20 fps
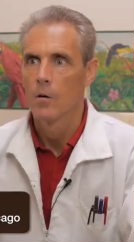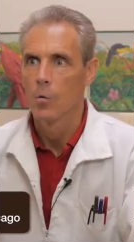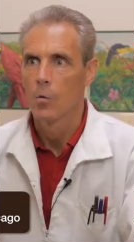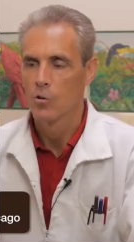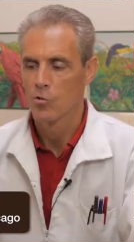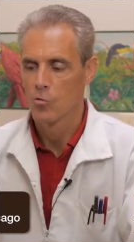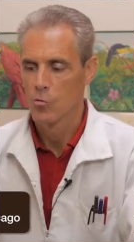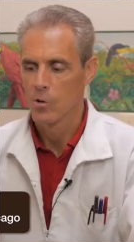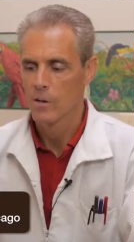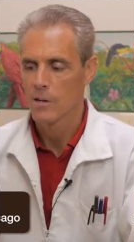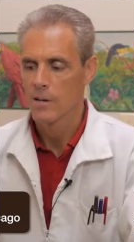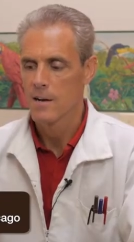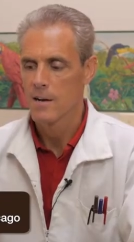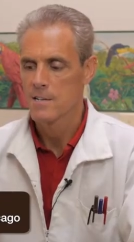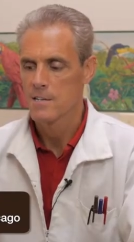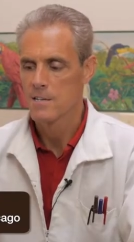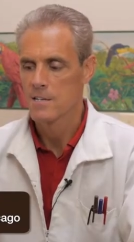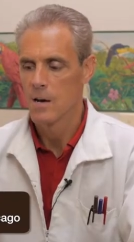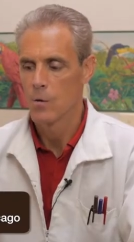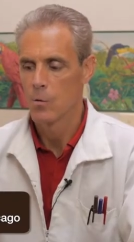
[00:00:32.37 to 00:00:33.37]
What's really
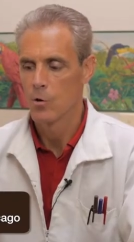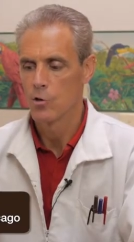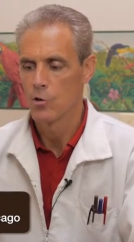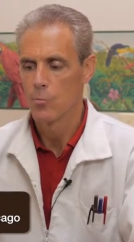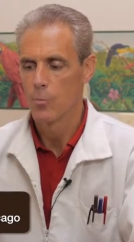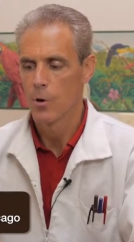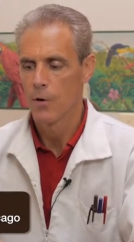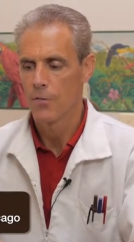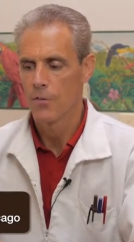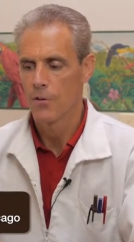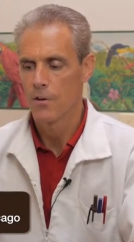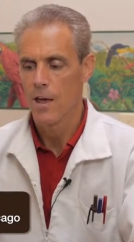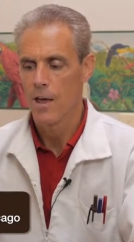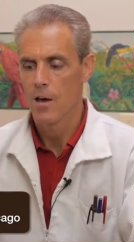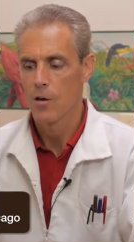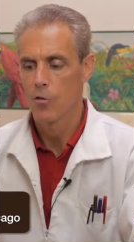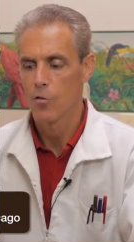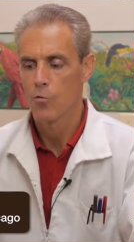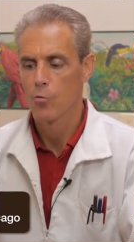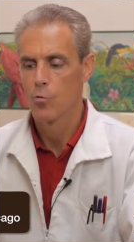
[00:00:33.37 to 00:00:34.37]
nice is that when you put the
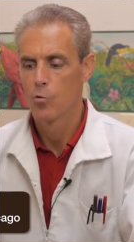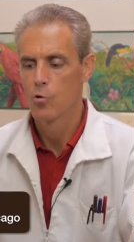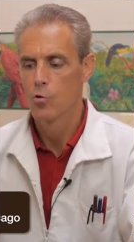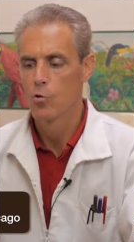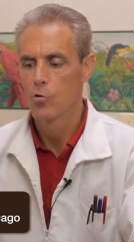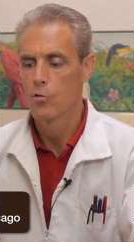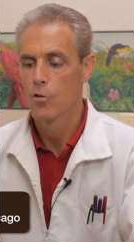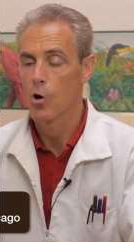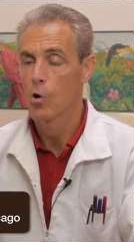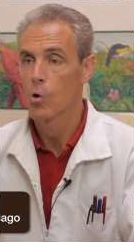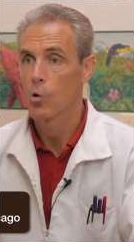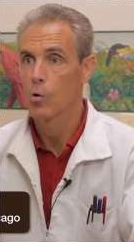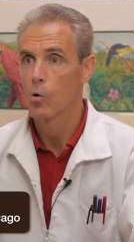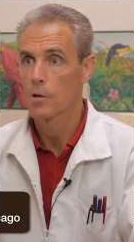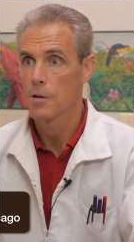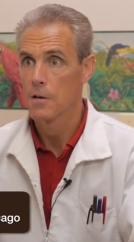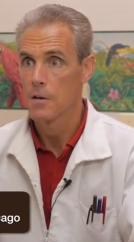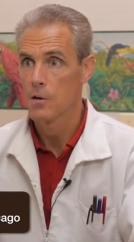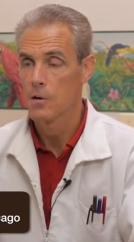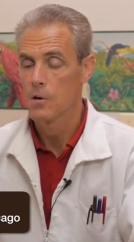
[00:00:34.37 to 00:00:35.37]
nail through the
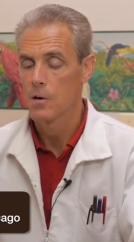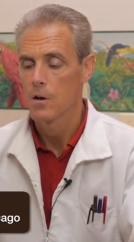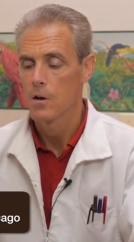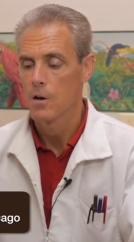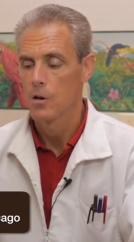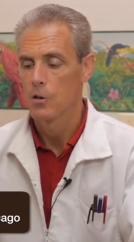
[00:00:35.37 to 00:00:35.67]
hole here,